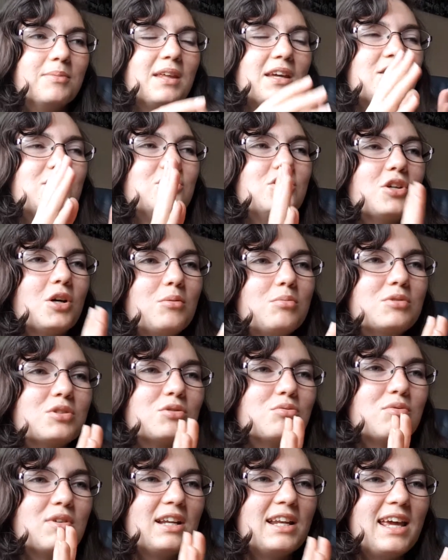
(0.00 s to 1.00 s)
They don't
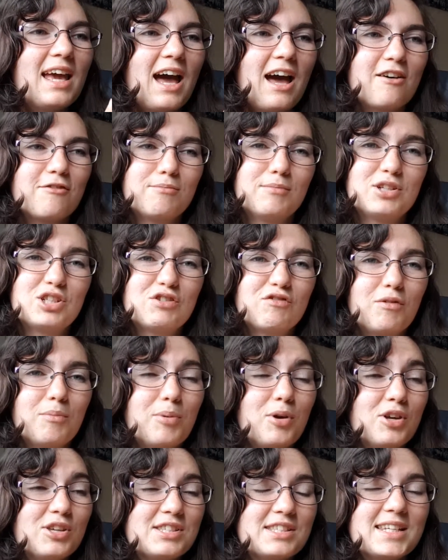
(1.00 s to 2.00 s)
really have much of a
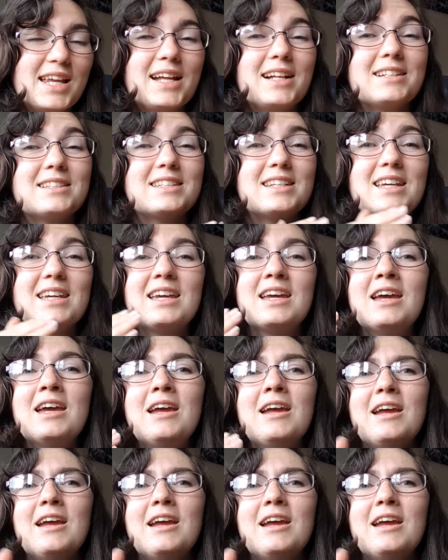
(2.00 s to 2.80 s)
personality.